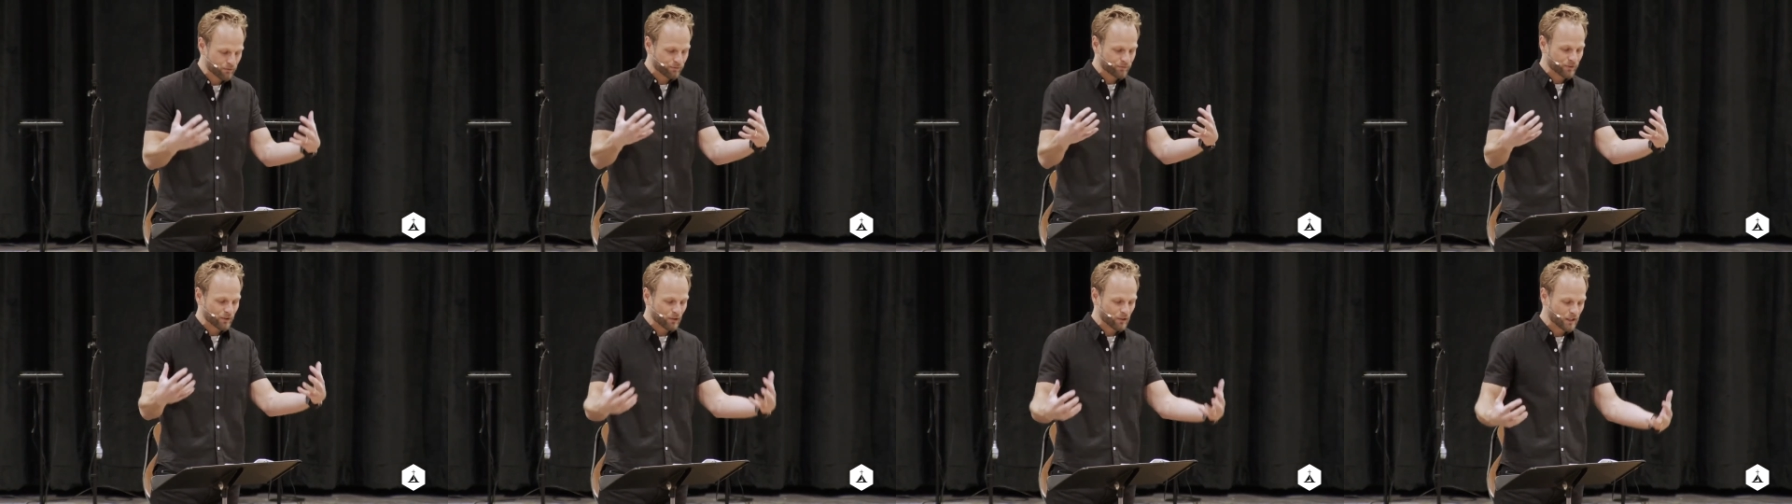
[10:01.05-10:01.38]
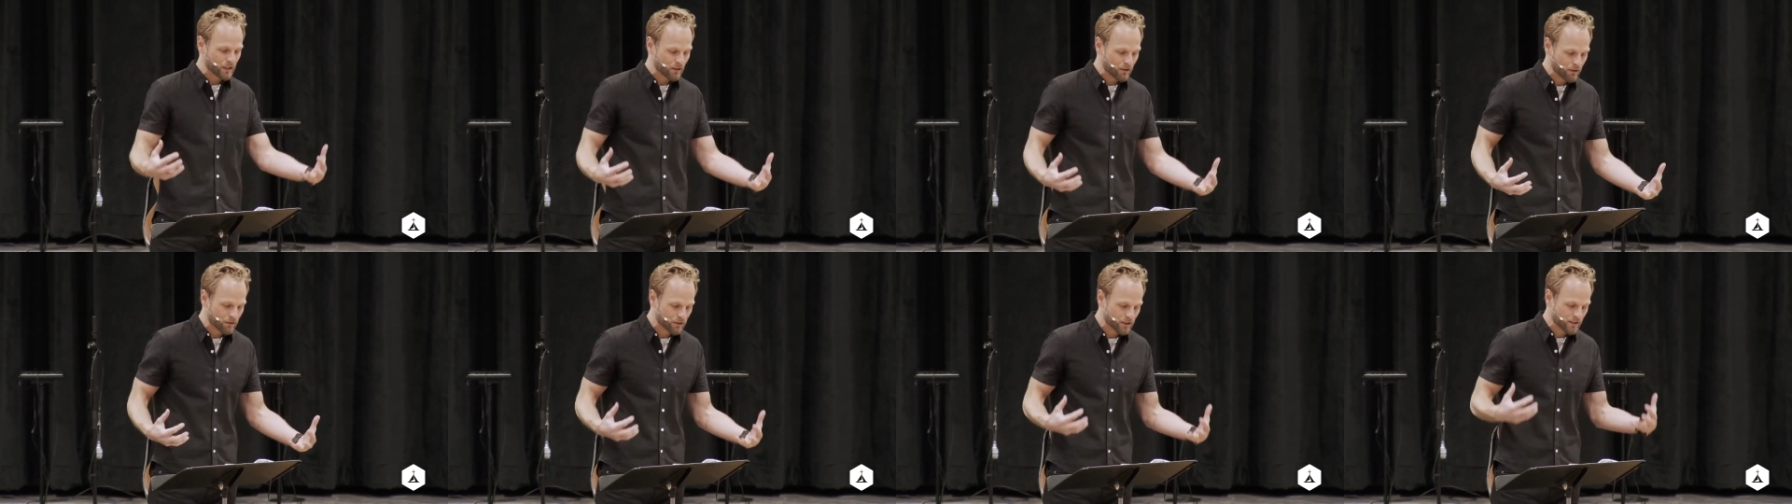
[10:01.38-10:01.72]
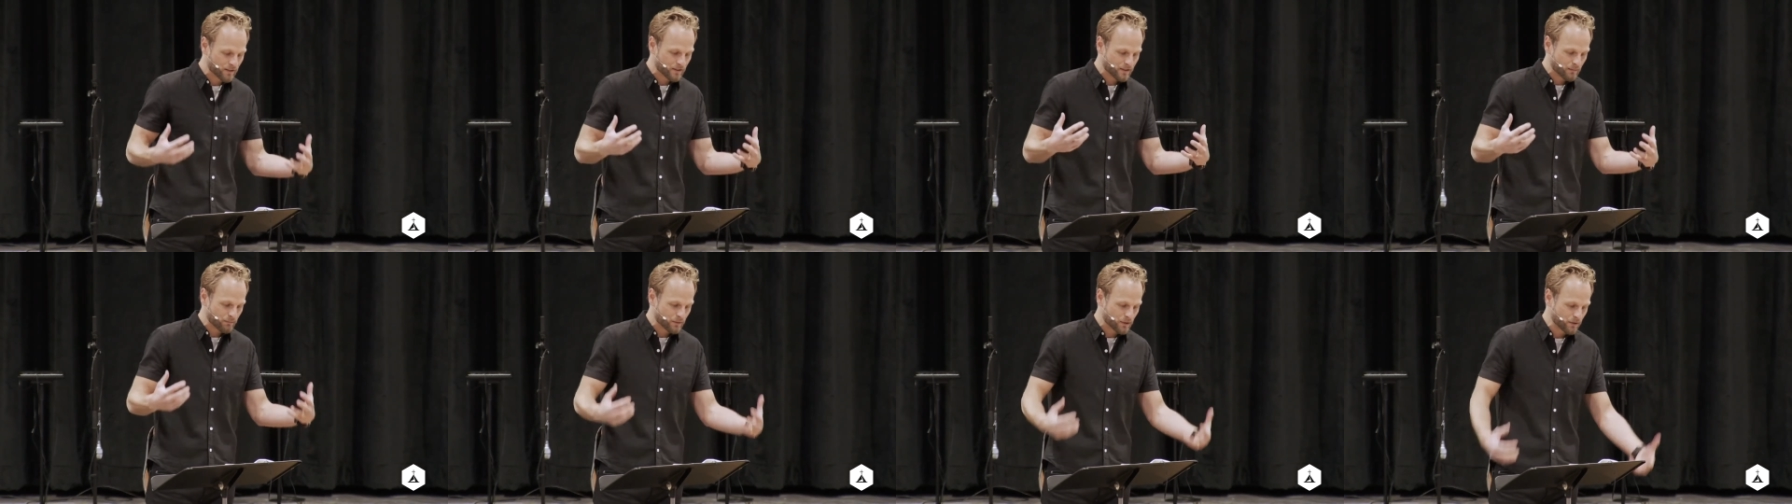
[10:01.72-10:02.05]
fill the earth
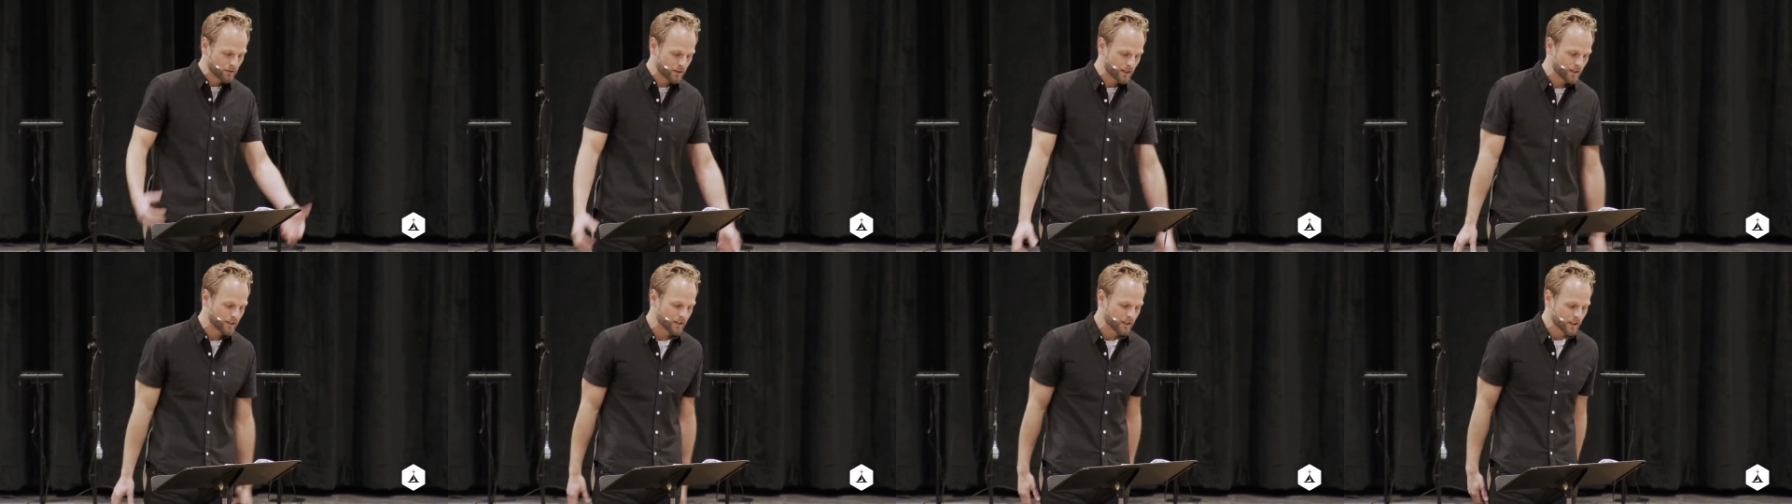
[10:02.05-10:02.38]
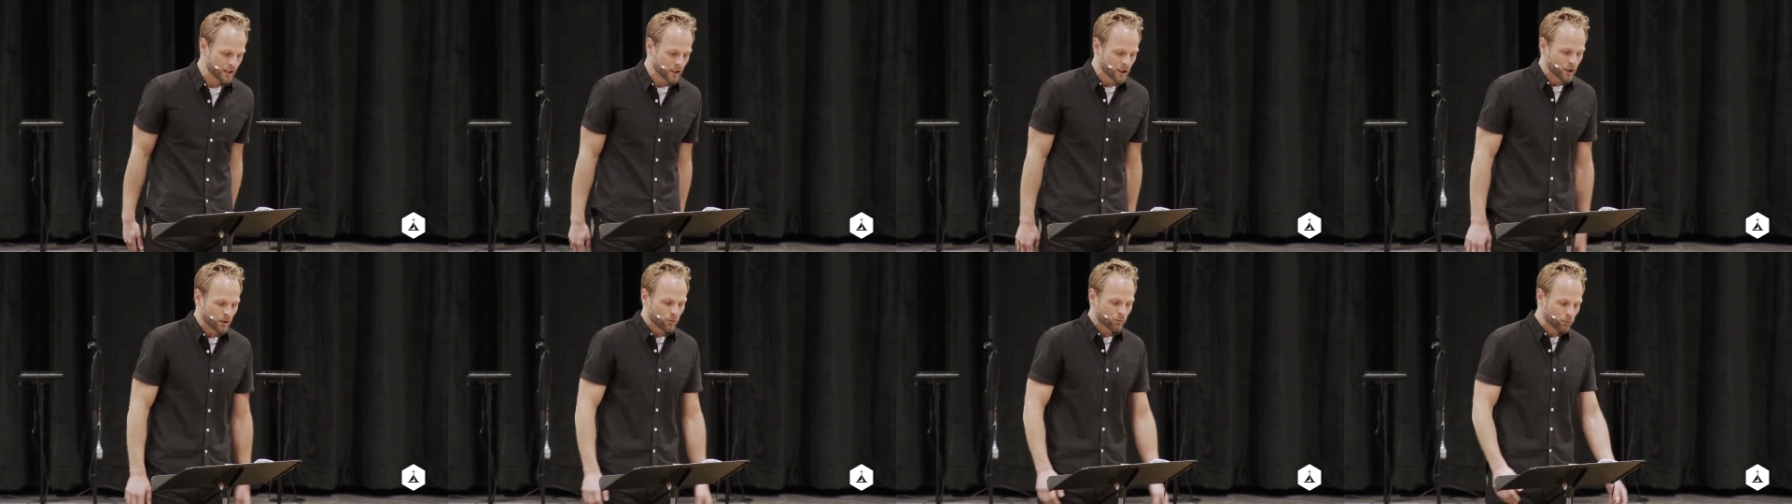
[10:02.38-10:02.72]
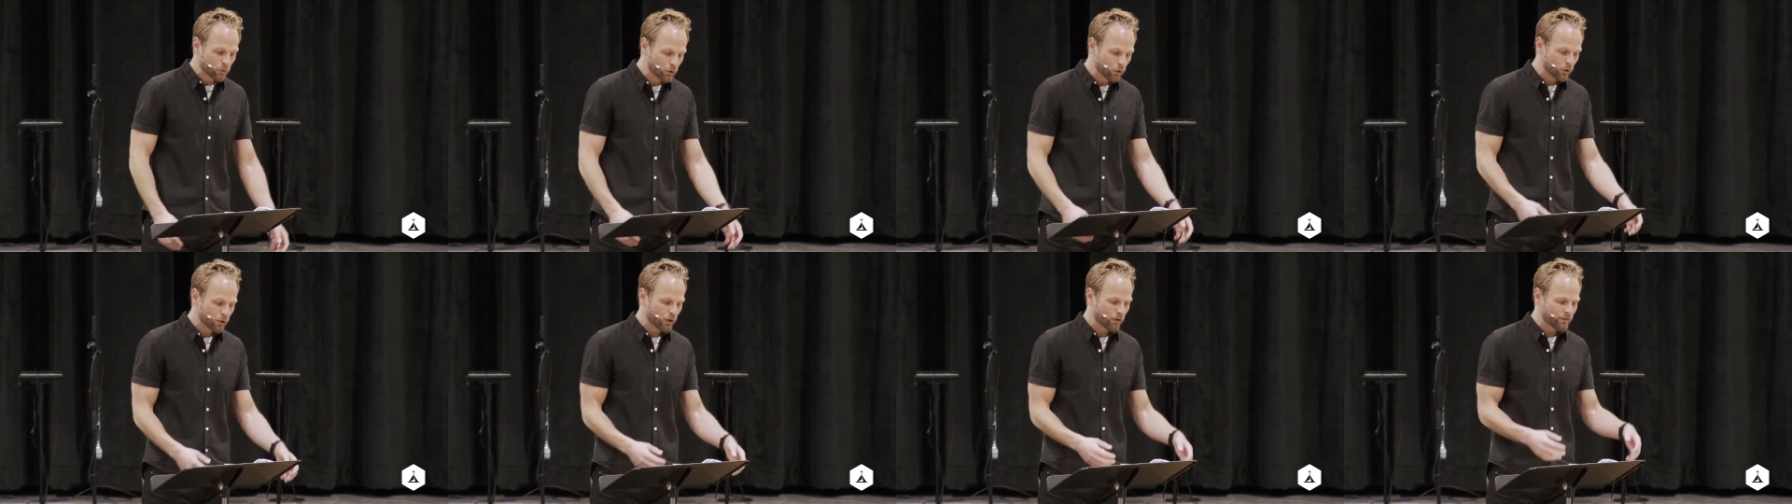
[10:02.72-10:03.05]
and subdue it,
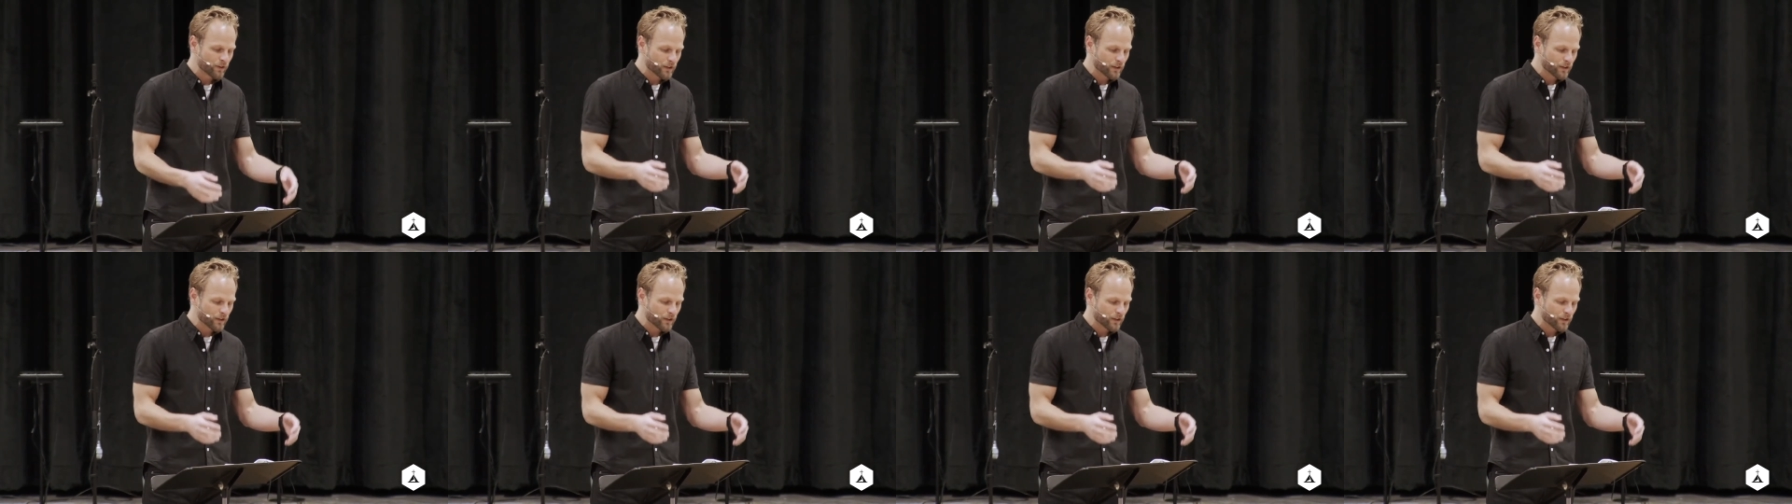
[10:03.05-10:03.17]
rule over